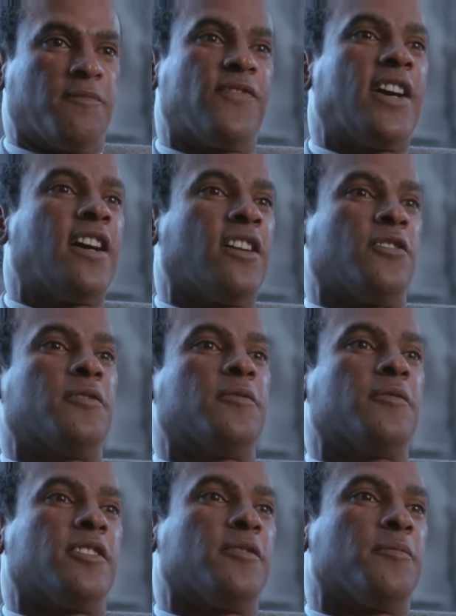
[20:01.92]

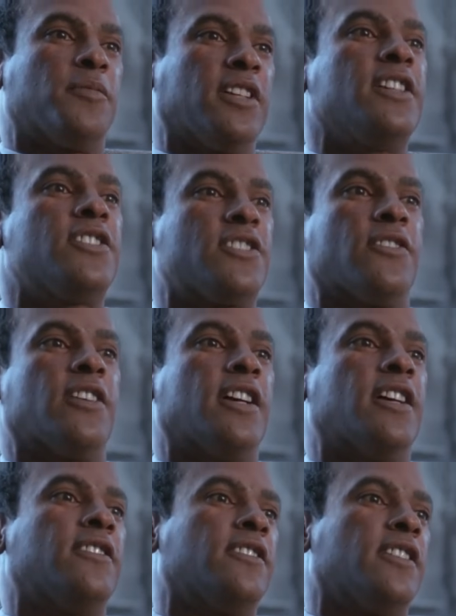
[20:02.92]
follow the police
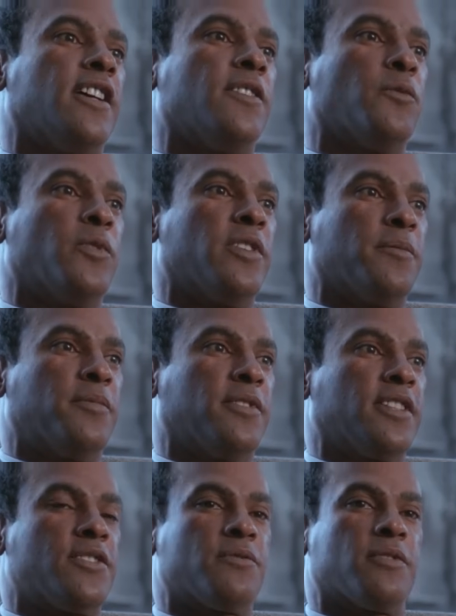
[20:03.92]
around, and when the
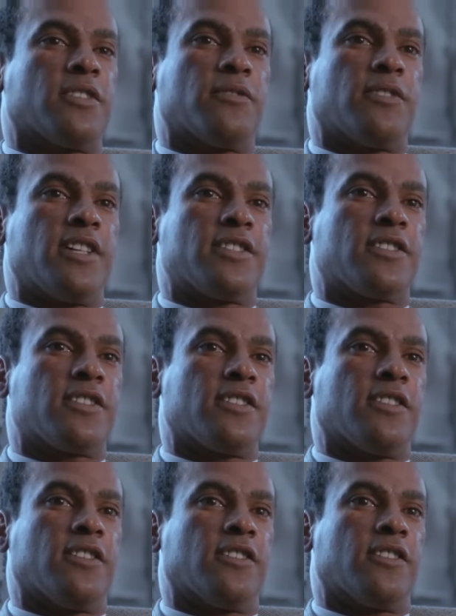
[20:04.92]
police would arrest
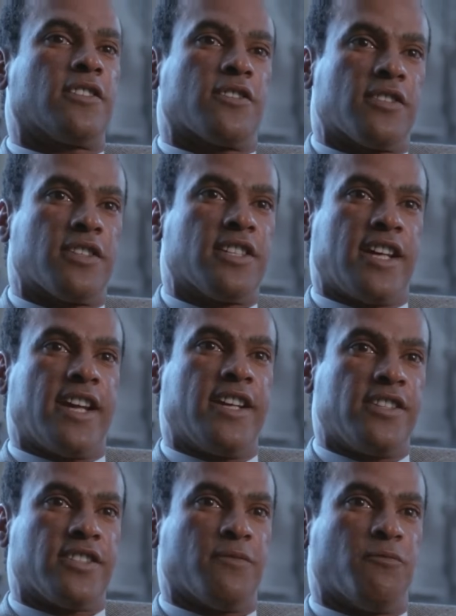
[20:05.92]
or
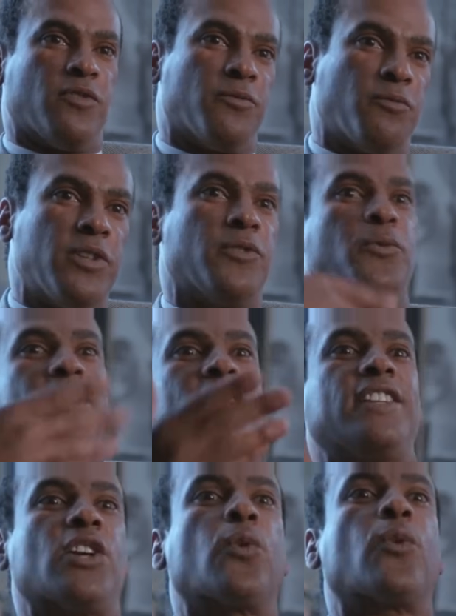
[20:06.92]
detain someone, we would
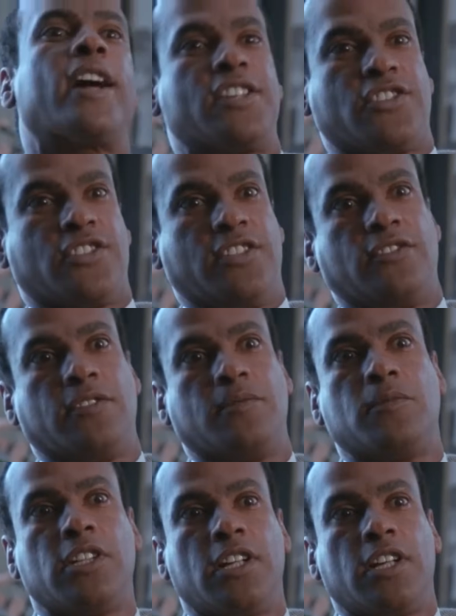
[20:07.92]
read their rights to them.